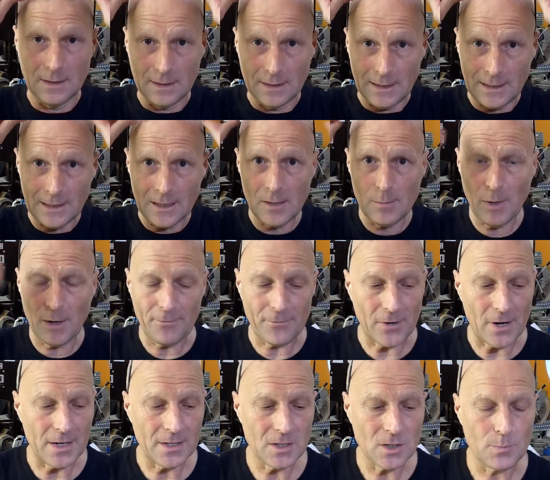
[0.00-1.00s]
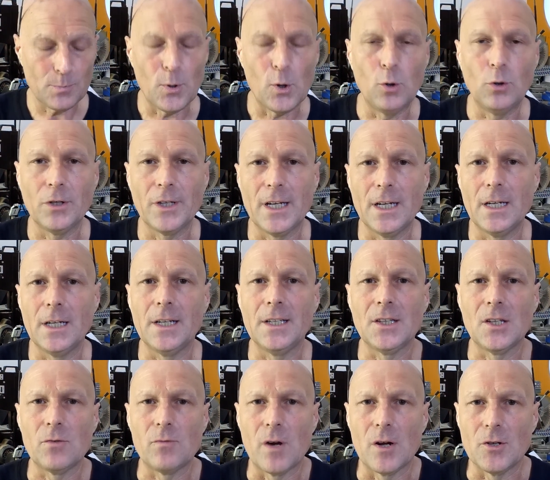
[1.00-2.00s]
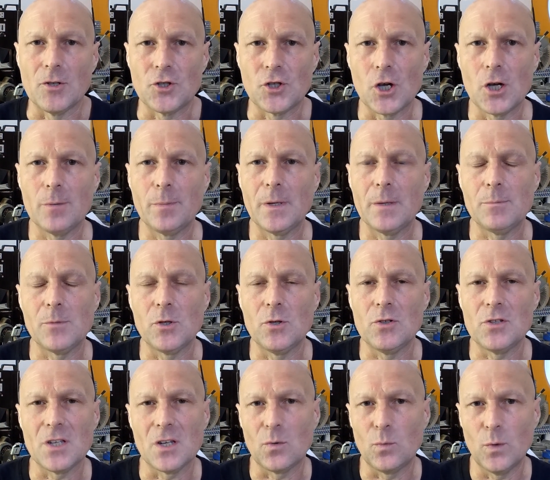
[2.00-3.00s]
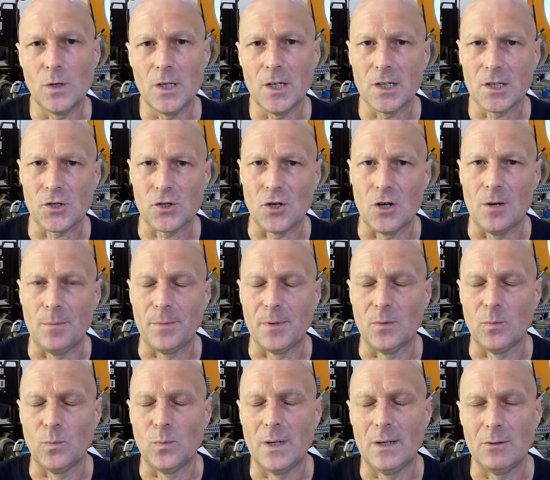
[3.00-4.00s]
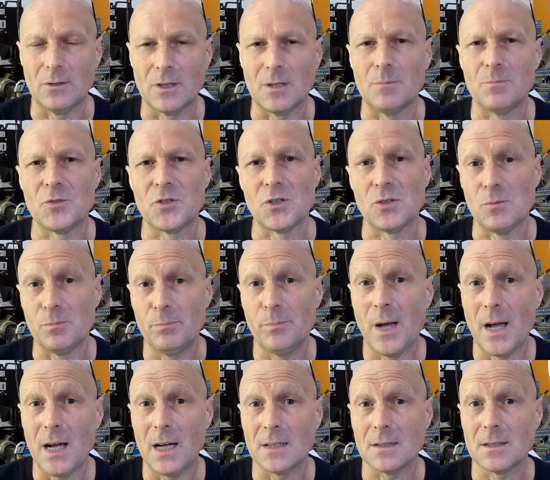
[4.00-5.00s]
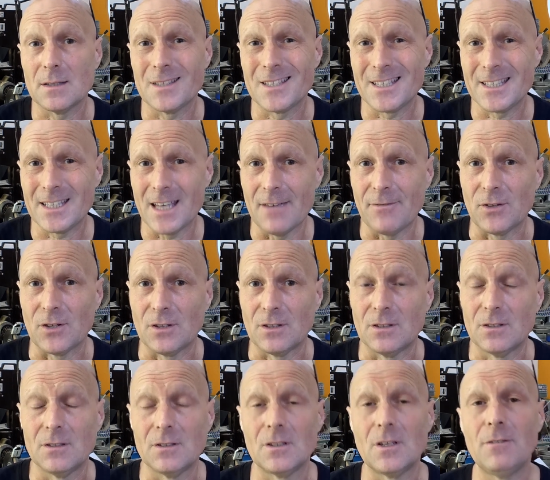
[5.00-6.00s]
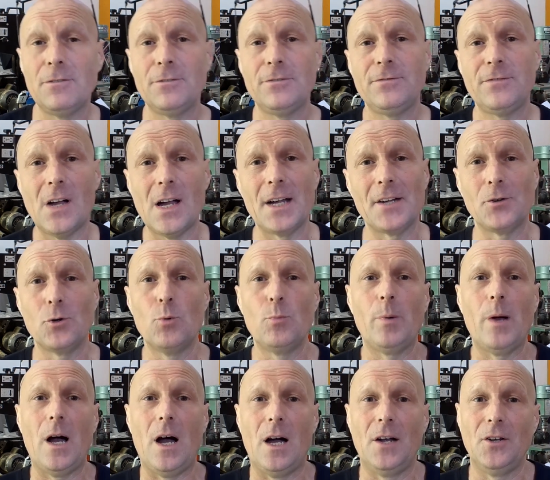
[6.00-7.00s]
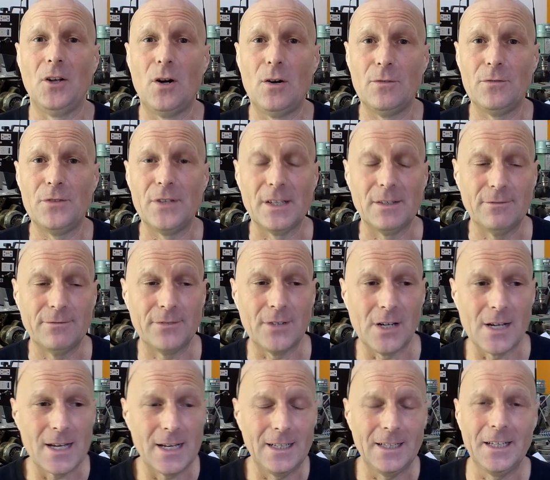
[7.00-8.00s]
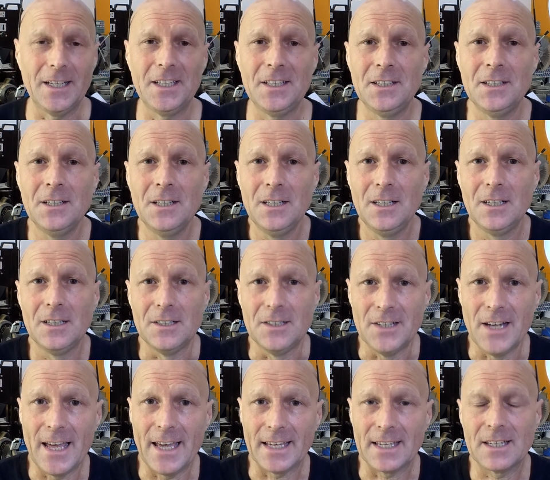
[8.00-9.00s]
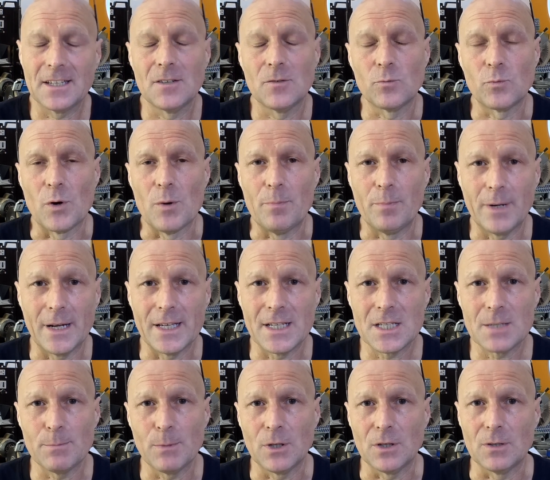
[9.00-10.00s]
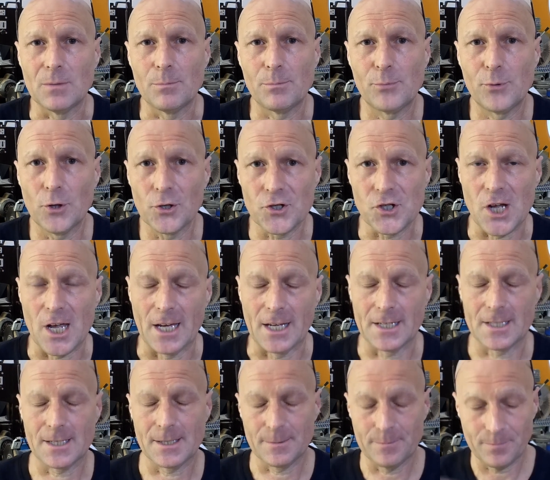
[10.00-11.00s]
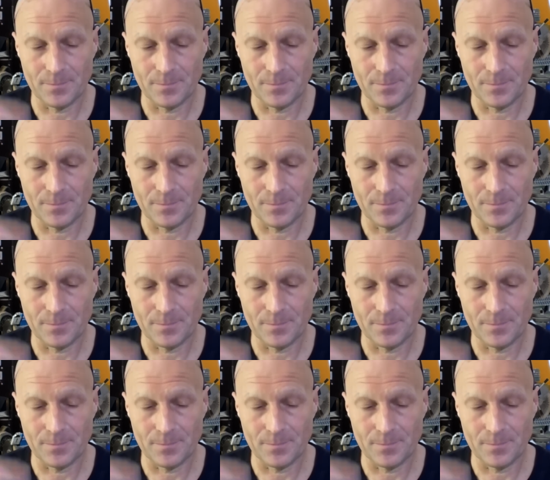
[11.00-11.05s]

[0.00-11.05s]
Hello my friends, Paul here in the RoJoBe Music Workshop and welcome to part 7, the final part of the violin neck replacement project.